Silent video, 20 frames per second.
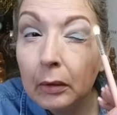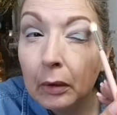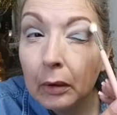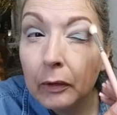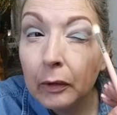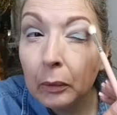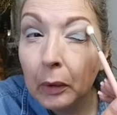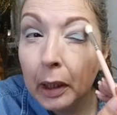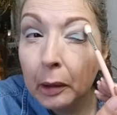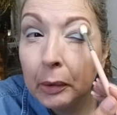
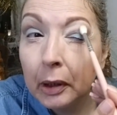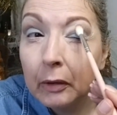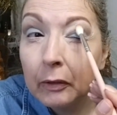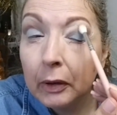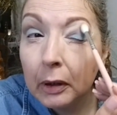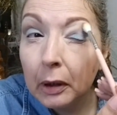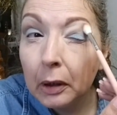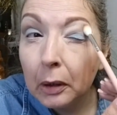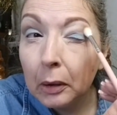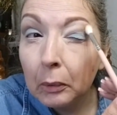So right above
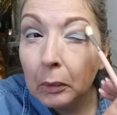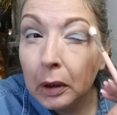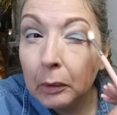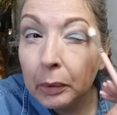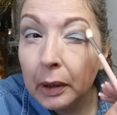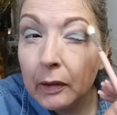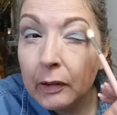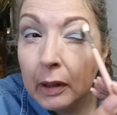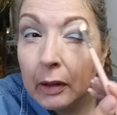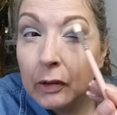where you
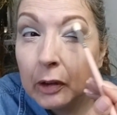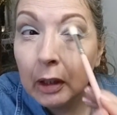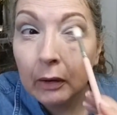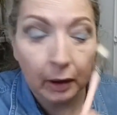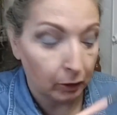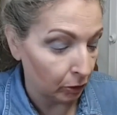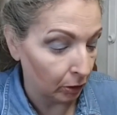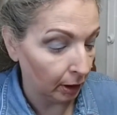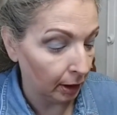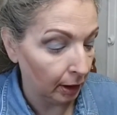place that other shadow and then
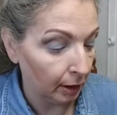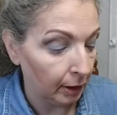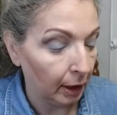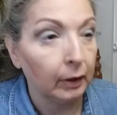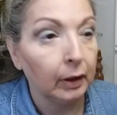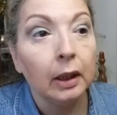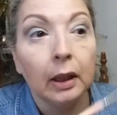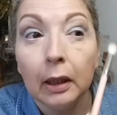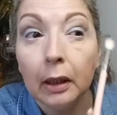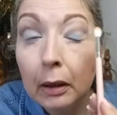draw it kind of down
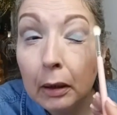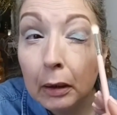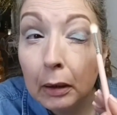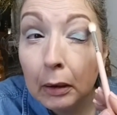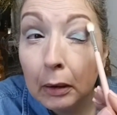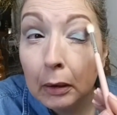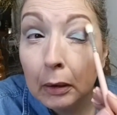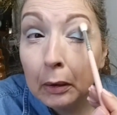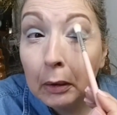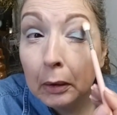in.
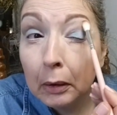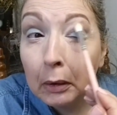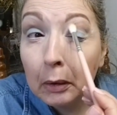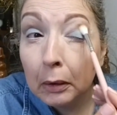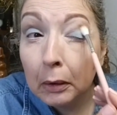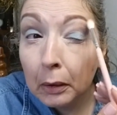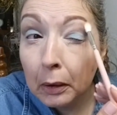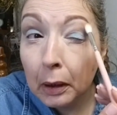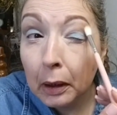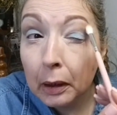
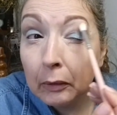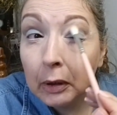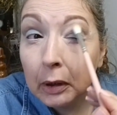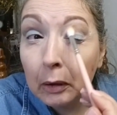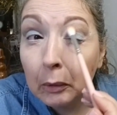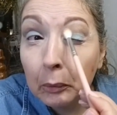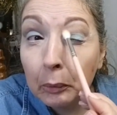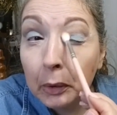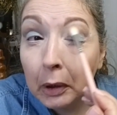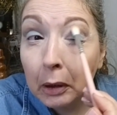And
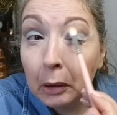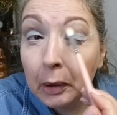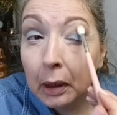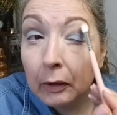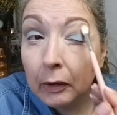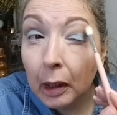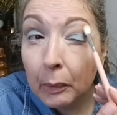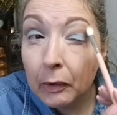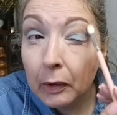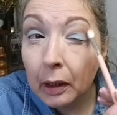even, put a little bit on
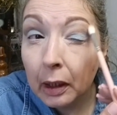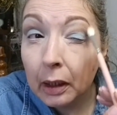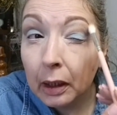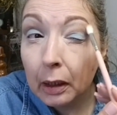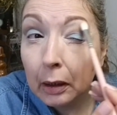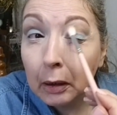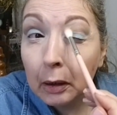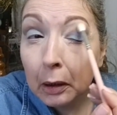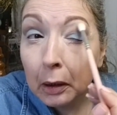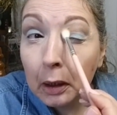top so that it can
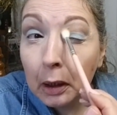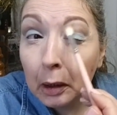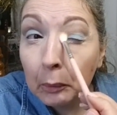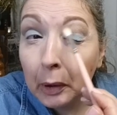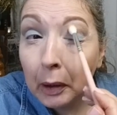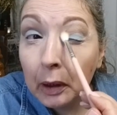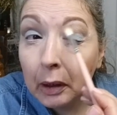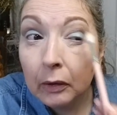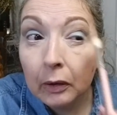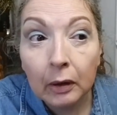kind of
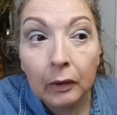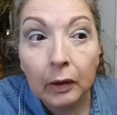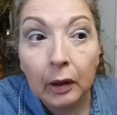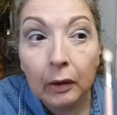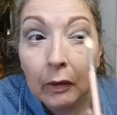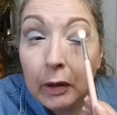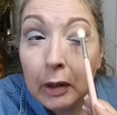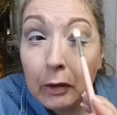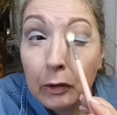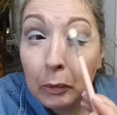marry the two colors together.
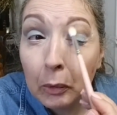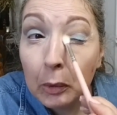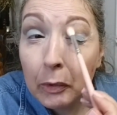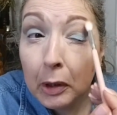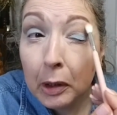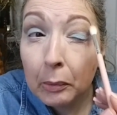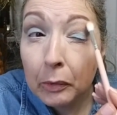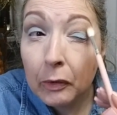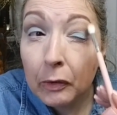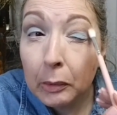See, that just warms it
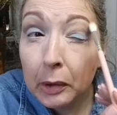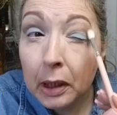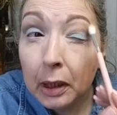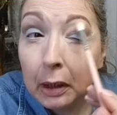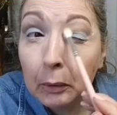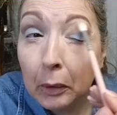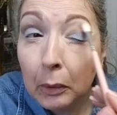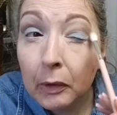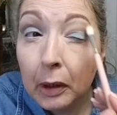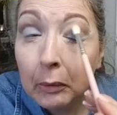up, just immediately
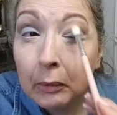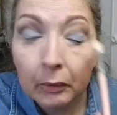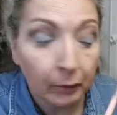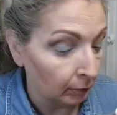warms it up.